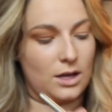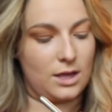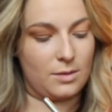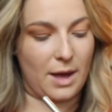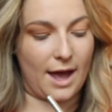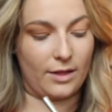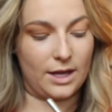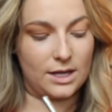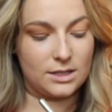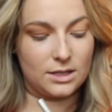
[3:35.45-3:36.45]
in the
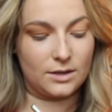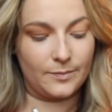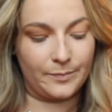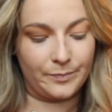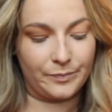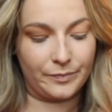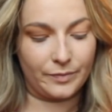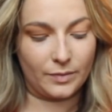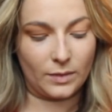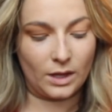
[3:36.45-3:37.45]
palette.
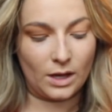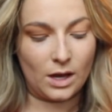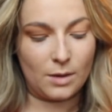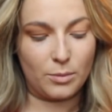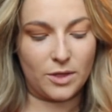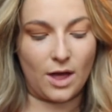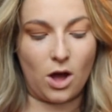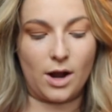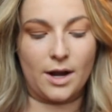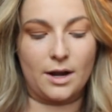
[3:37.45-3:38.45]
Put that
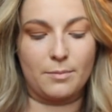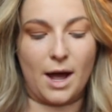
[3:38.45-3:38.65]
on